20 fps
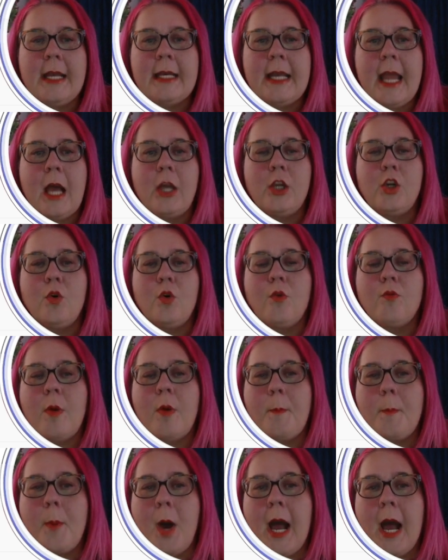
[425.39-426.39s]
Now your
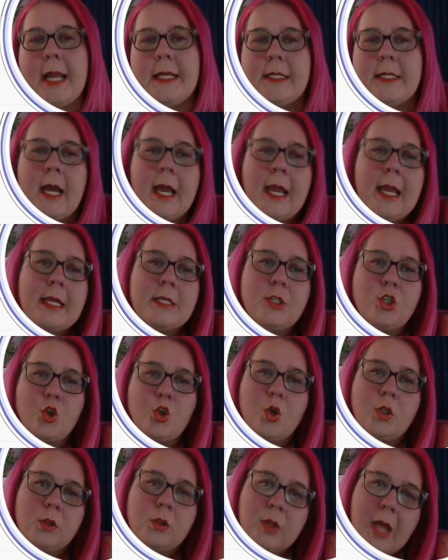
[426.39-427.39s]
reminder is
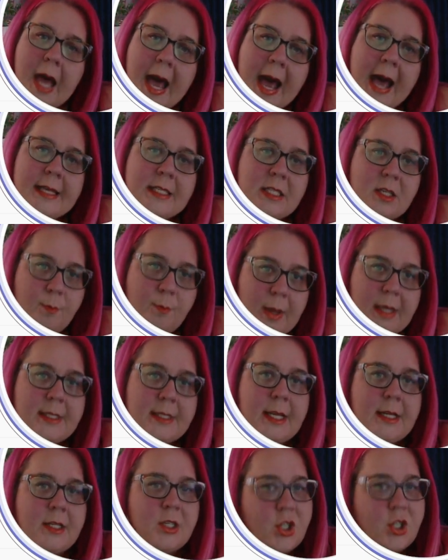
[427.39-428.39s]
your last
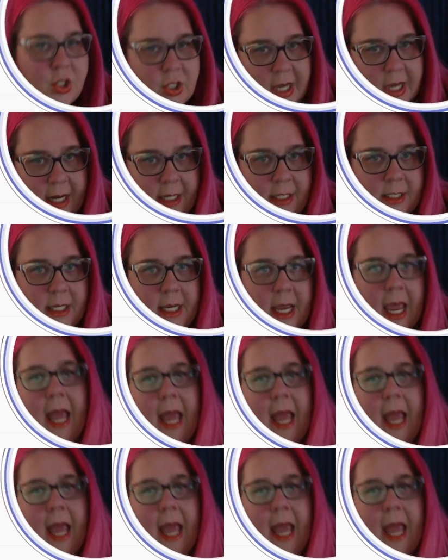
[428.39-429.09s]
message sent,